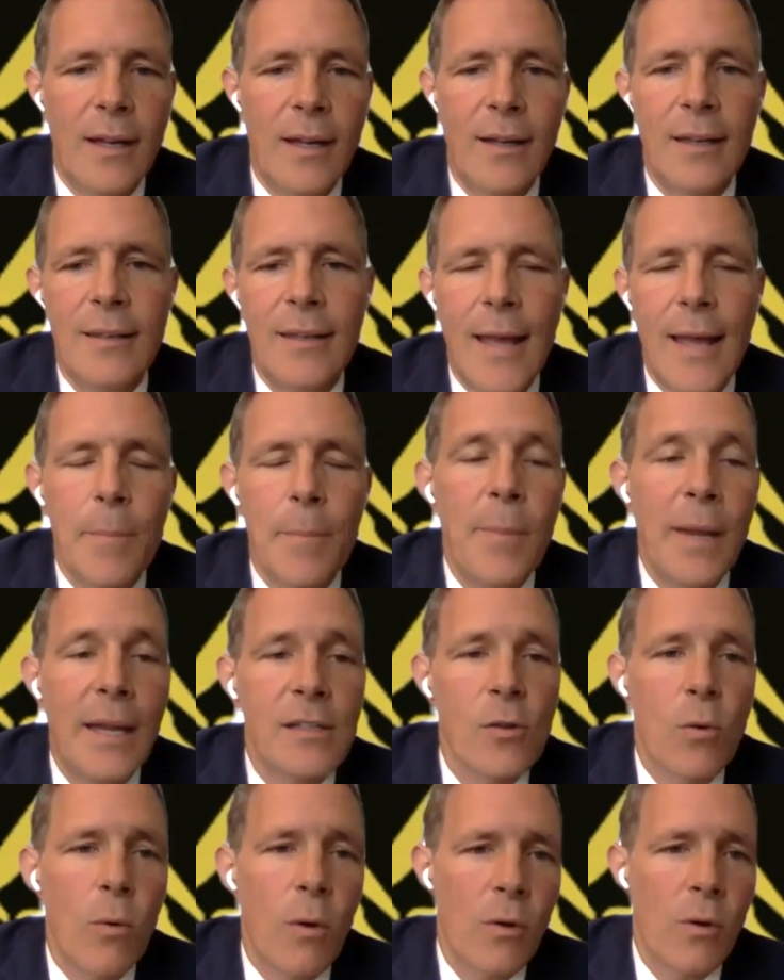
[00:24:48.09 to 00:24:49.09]
and a
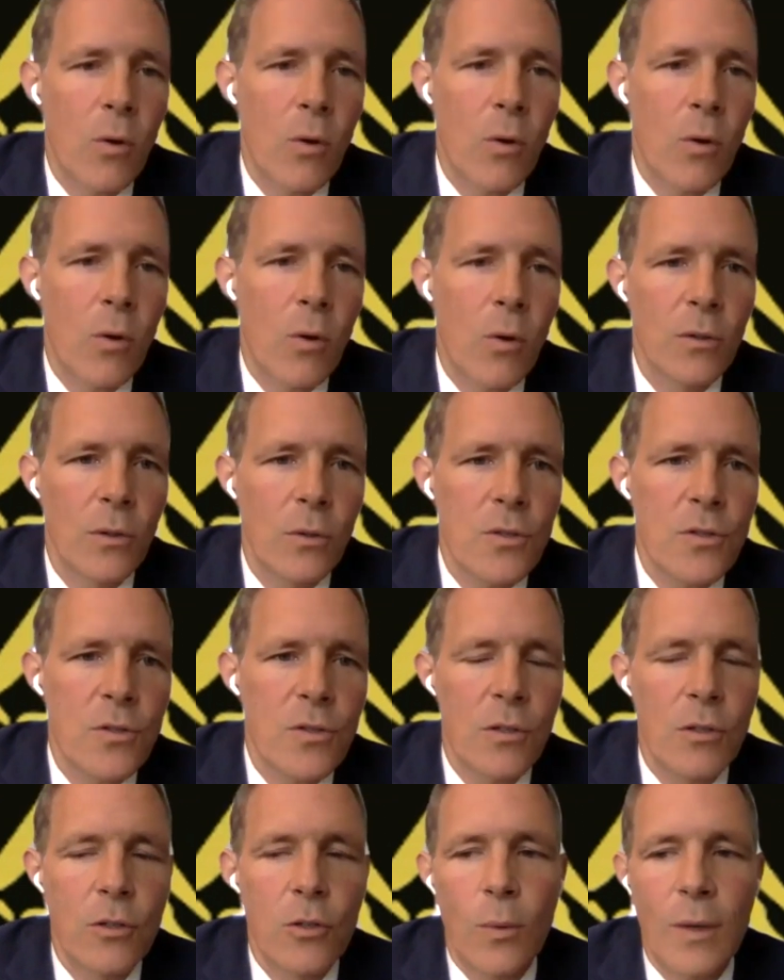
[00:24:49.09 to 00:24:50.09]
debt-based quote-unquote
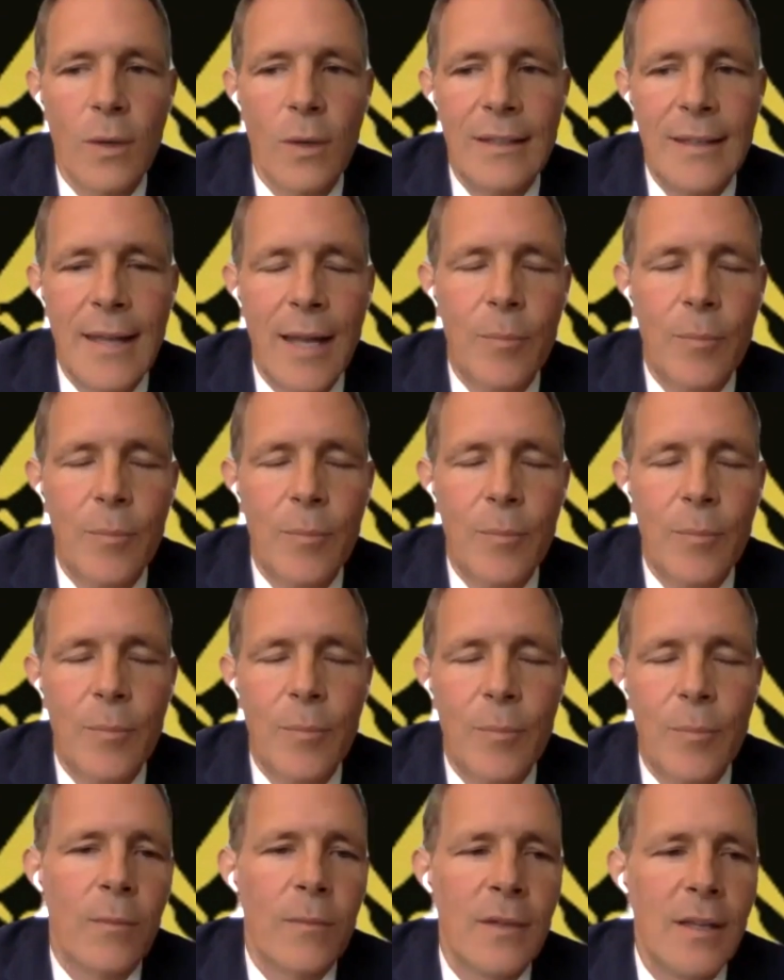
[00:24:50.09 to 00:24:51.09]
solution to a debt
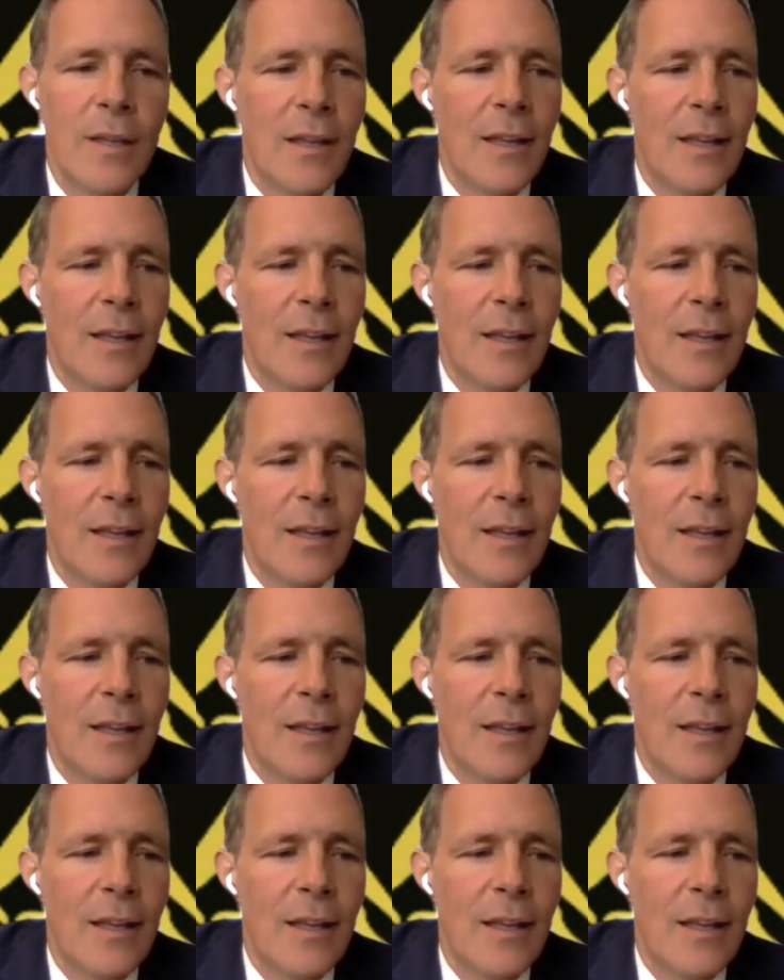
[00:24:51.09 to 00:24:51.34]
problem